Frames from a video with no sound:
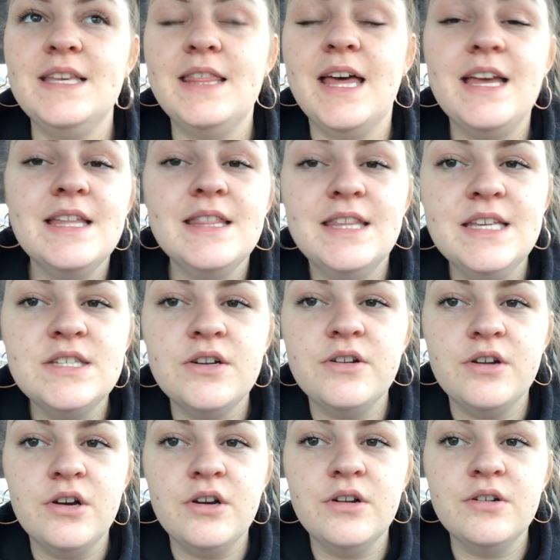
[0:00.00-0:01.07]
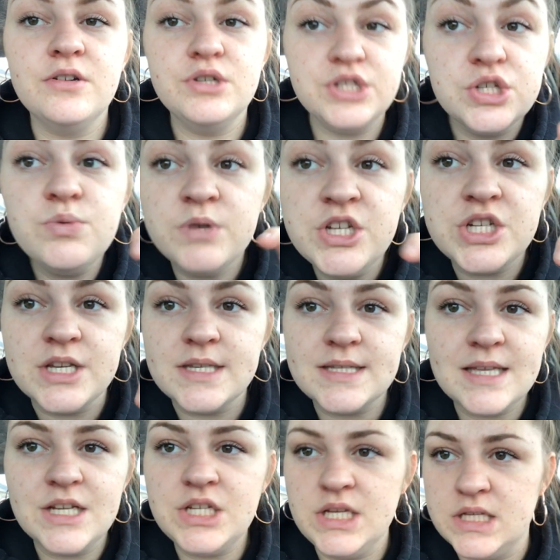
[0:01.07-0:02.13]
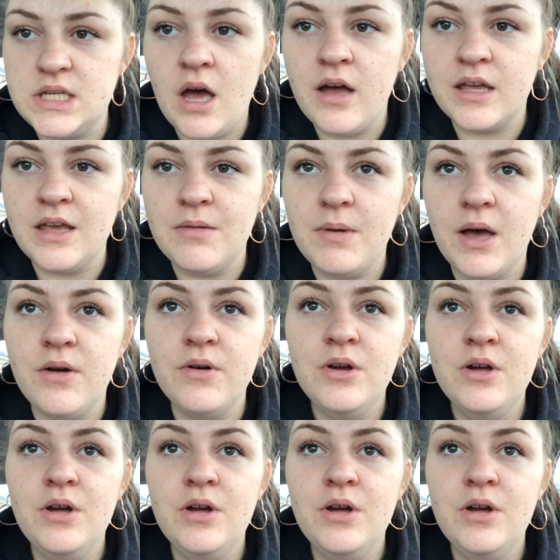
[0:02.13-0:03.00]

That these are her switches that she's talking about.